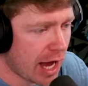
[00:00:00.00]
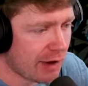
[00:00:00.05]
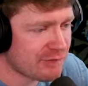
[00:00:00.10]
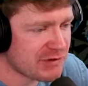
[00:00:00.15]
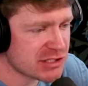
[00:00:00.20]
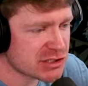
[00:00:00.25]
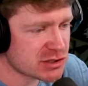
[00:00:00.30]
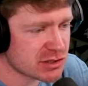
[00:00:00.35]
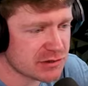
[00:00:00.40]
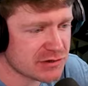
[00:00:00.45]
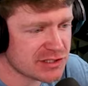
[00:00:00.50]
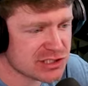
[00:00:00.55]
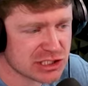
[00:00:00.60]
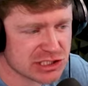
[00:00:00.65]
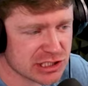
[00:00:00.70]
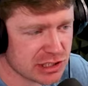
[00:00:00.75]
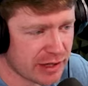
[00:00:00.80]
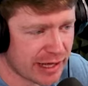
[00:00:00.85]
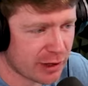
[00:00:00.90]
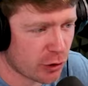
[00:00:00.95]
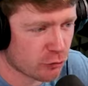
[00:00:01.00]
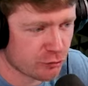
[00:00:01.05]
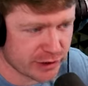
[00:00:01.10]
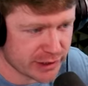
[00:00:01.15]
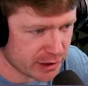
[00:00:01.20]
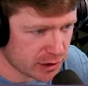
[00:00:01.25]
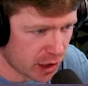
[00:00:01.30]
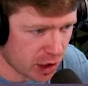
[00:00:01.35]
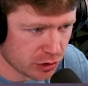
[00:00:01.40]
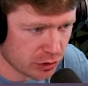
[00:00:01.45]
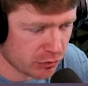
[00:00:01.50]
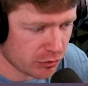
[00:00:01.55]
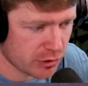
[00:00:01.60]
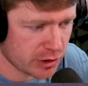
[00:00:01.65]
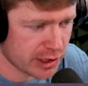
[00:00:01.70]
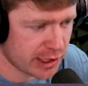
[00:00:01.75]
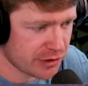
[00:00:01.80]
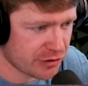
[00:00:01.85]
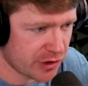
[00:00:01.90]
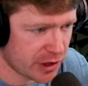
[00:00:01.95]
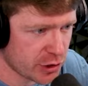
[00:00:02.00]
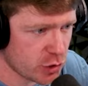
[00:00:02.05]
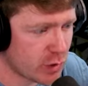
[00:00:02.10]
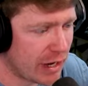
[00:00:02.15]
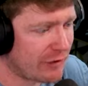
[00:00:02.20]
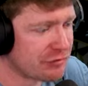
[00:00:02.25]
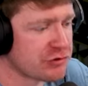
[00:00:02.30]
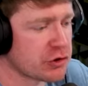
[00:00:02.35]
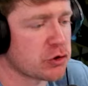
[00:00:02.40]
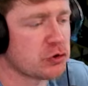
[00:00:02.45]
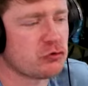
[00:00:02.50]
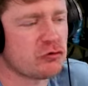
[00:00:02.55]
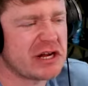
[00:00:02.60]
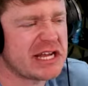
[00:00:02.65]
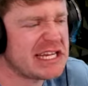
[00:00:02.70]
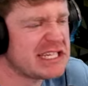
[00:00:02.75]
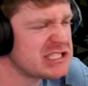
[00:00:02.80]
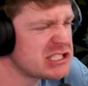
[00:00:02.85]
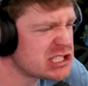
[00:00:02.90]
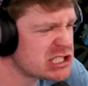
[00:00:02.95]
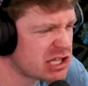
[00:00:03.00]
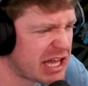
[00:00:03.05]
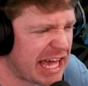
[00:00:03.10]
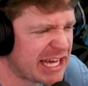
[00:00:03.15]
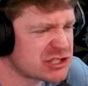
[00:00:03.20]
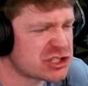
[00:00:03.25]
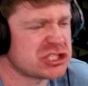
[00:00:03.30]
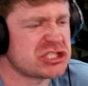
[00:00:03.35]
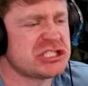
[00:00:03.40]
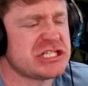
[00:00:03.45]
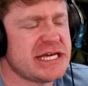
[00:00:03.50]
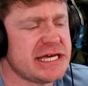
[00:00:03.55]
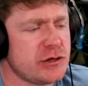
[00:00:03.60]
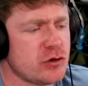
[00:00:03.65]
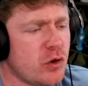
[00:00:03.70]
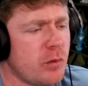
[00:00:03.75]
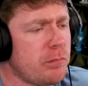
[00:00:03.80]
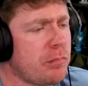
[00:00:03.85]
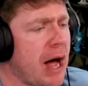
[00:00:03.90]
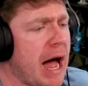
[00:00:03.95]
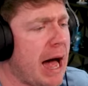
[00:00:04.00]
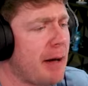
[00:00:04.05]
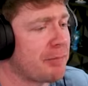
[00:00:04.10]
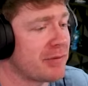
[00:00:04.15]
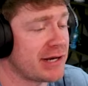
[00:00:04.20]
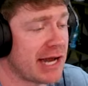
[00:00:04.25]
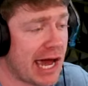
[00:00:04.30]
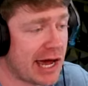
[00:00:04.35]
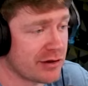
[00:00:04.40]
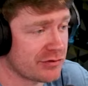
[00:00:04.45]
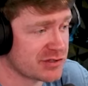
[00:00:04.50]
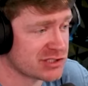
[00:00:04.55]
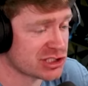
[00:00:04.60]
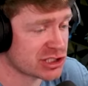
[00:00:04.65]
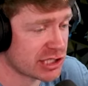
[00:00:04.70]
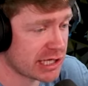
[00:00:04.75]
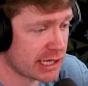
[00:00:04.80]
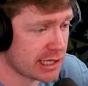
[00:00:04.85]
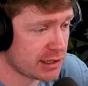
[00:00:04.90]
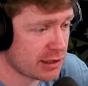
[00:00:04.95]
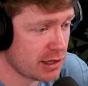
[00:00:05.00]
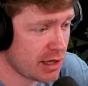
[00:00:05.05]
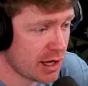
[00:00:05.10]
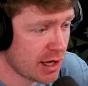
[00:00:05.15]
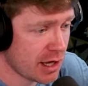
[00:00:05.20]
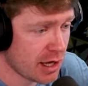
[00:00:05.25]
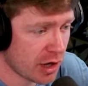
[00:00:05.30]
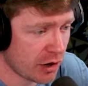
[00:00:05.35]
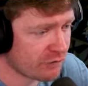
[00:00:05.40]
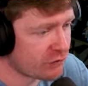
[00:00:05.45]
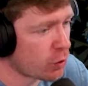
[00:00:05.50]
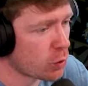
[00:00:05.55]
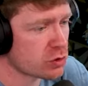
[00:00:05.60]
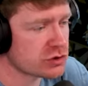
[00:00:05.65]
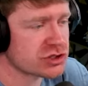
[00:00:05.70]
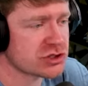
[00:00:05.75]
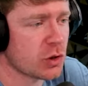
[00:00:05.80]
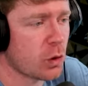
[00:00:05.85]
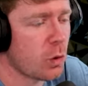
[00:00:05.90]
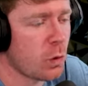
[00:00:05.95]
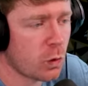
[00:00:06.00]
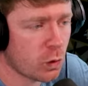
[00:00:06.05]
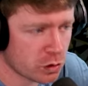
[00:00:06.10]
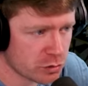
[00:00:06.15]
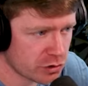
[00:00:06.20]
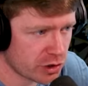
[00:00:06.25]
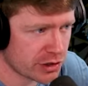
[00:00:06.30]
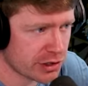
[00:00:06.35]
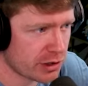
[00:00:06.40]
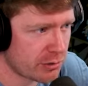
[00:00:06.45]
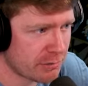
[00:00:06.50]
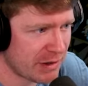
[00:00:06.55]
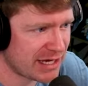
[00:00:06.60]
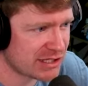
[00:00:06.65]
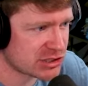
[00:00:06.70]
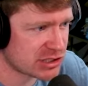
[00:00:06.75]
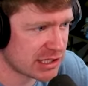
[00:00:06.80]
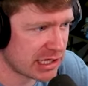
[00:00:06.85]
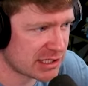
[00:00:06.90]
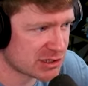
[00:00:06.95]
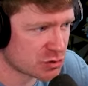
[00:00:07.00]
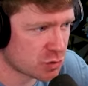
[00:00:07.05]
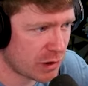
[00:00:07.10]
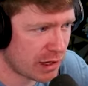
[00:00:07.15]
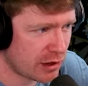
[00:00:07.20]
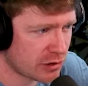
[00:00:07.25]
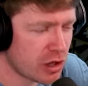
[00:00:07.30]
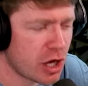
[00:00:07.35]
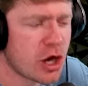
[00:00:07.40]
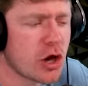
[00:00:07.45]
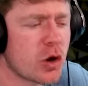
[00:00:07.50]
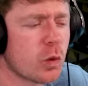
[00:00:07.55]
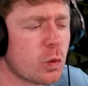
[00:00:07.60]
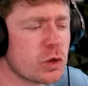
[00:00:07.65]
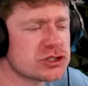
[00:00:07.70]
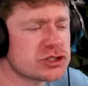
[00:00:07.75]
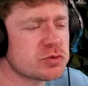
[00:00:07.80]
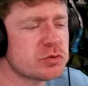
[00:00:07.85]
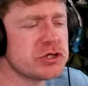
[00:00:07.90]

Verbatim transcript: Obviously, this isn't like a recolor or anything. You got the green slash teal popping out of the skin. Of course, the horn looking amazing as well. Which